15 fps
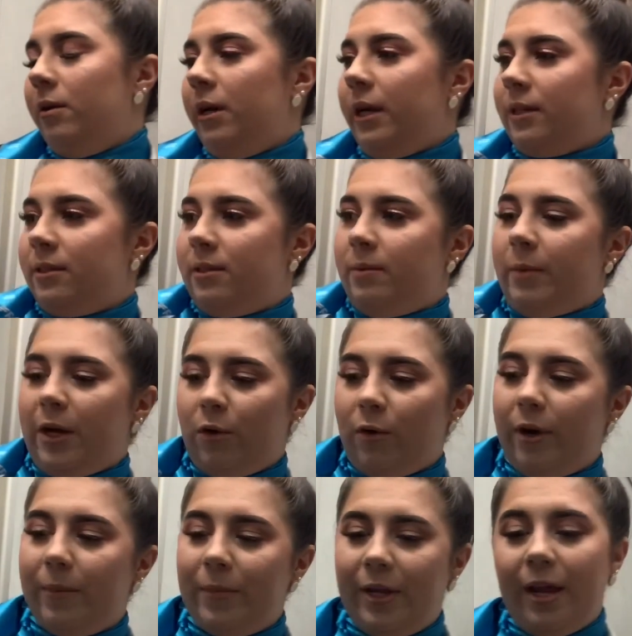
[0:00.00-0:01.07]
next to my
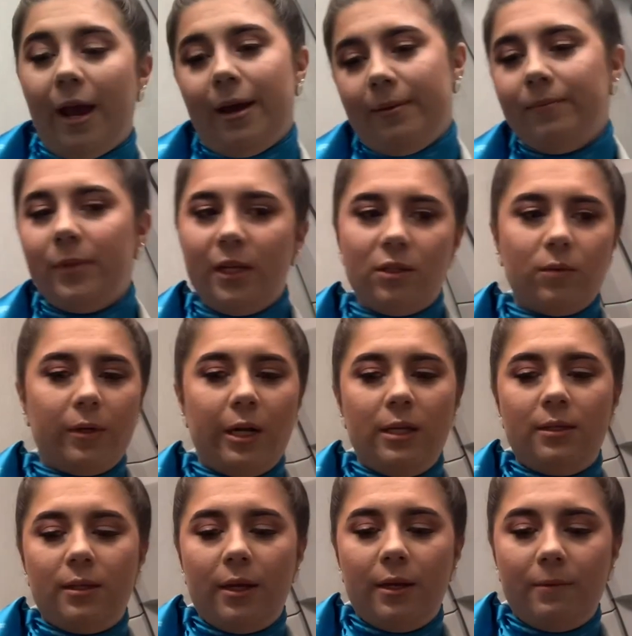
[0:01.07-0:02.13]
door, but yeah, that's where I
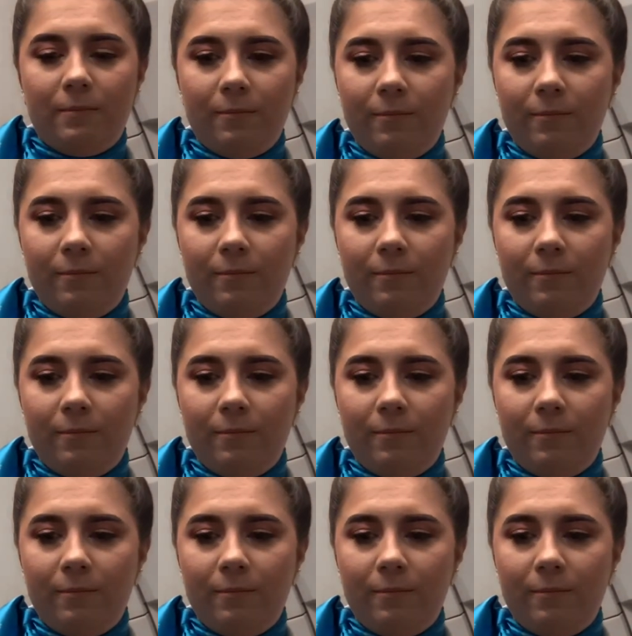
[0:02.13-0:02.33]
sit.